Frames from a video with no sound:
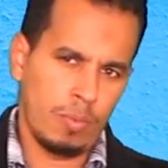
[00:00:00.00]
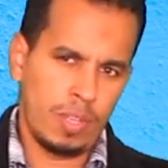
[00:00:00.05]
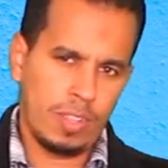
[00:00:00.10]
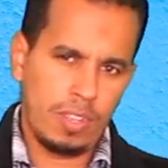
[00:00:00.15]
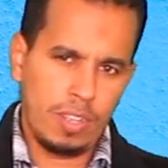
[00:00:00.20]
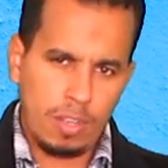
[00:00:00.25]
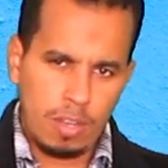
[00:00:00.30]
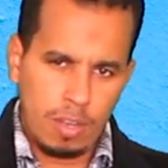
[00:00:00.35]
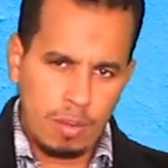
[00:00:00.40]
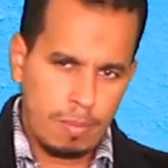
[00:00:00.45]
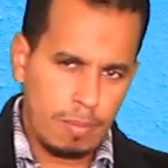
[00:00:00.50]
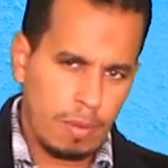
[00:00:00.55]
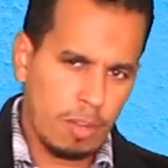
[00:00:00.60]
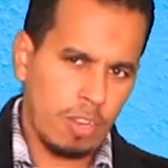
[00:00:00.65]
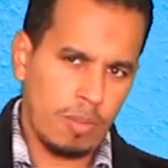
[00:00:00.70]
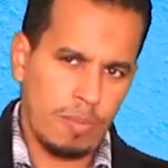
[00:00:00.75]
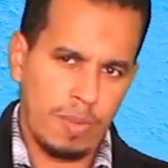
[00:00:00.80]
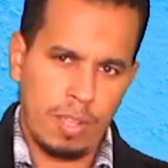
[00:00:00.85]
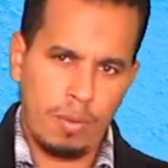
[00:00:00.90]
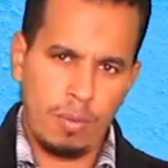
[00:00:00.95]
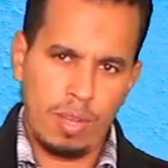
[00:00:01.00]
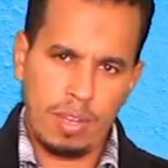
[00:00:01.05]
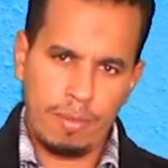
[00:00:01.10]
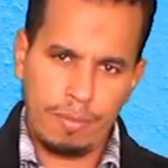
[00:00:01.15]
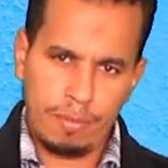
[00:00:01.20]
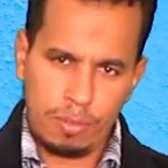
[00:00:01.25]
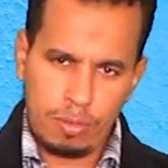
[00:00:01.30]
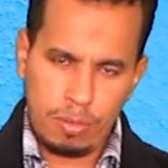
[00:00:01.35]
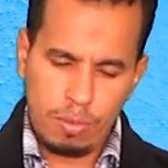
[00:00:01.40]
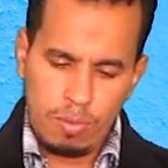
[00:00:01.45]
Within homonymy we
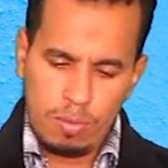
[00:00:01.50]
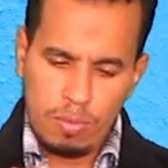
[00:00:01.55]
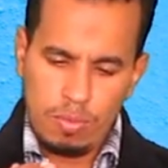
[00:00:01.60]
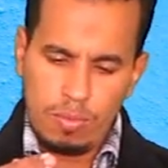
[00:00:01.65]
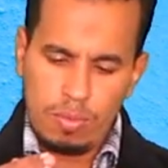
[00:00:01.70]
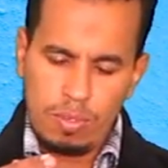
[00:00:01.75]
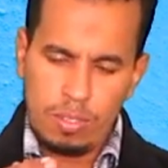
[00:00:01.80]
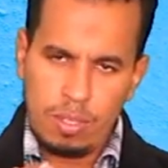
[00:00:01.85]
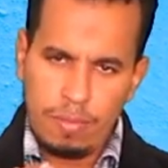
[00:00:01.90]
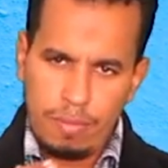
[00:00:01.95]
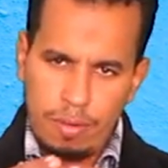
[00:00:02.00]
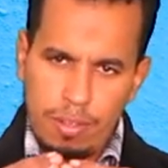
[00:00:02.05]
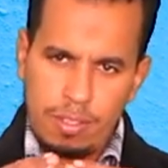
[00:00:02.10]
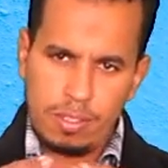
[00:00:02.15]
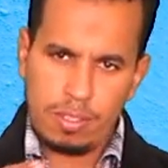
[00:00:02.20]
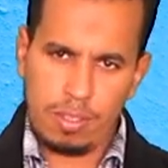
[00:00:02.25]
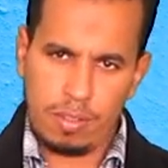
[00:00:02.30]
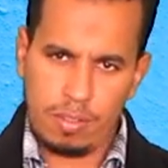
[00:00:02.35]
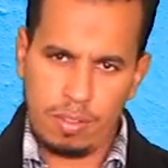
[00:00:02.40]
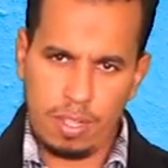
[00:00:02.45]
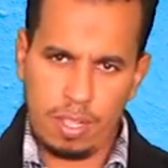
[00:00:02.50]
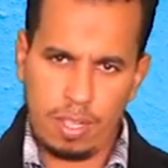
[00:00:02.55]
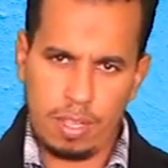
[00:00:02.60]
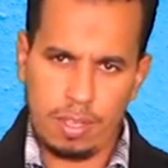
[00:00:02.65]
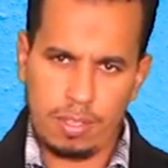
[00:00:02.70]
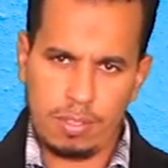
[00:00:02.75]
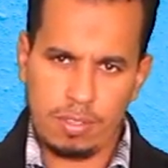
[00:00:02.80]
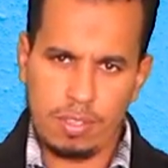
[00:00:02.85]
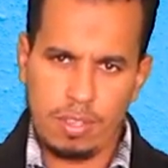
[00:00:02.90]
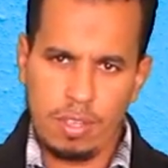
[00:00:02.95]
have 2 different
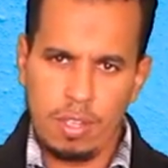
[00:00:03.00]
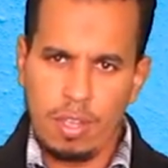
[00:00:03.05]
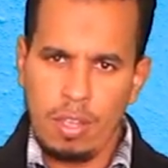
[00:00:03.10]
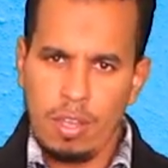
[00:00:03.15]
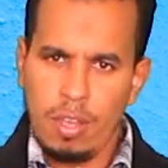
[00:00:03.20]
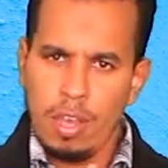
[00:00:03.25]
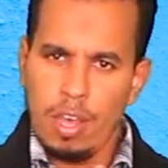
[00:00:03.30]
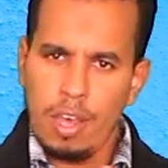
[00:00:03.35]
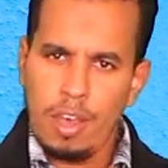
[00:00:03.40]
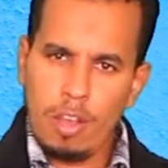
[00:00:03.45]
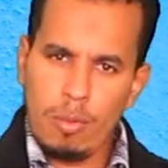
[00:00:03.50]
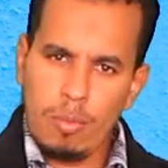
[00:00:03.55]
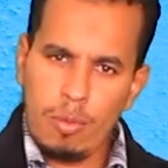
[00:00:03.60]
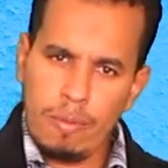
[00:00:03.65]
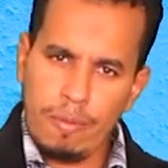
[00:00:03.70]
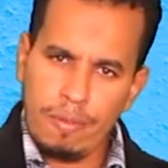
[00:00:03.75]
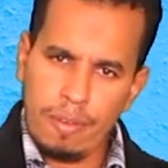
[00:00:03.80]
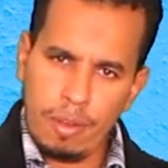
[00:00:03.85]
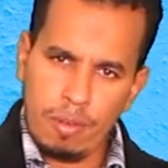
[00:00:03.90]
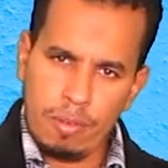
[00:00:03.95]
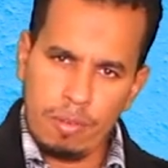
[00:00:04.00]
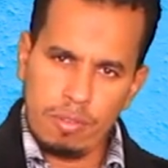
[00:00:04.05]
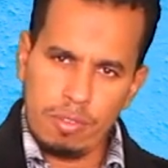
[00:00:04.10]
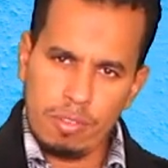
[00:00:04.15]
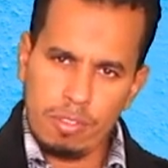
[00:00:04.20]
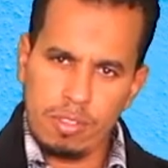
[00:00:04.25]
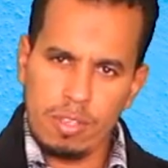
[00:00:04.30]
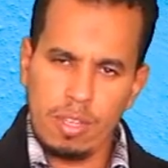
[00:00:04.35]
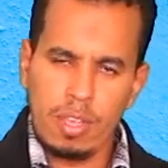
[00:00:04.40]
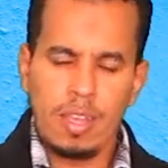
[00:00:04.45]
things,
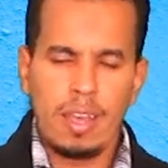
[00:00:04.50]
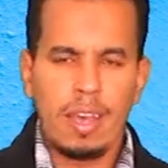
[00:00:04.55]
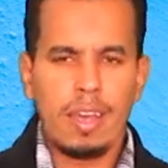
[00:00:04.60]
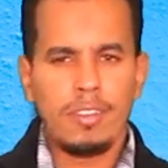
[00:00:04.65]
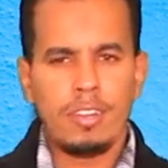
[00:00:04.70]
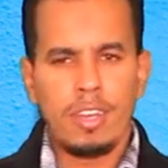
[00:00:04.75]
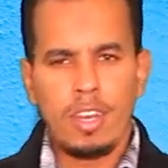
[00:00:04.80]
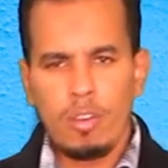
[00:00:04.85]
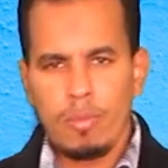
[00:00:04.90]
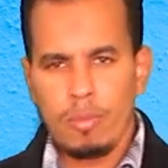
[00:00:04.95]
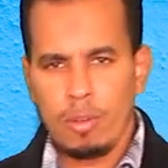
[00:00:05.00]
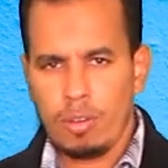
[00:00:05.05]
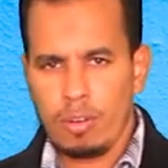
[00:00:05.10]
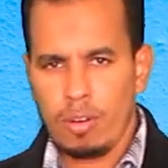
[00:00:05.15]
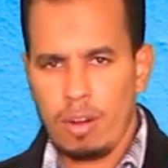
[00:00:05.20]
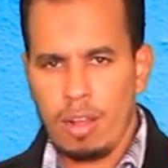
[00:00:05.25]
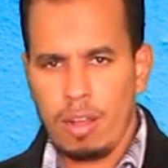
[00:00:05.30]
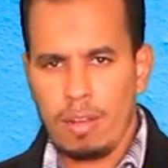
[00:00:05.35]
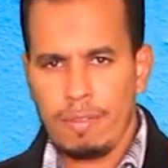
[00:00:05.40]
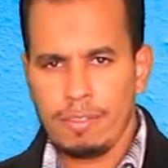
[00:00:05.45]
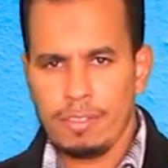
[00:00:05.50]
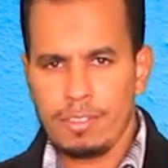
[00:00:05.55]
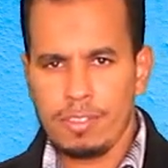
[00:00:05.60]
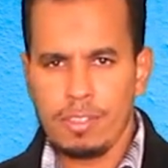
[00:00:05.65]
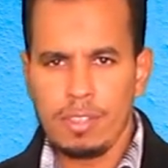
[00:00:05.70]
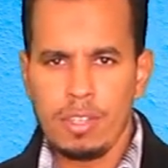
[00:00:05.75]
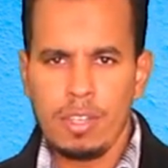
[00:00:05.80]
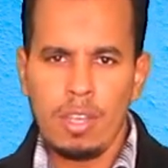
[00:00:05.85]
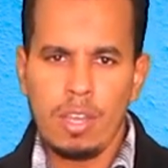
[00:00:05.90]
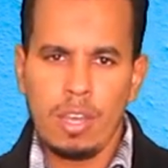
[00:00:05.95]
homophones and homographs.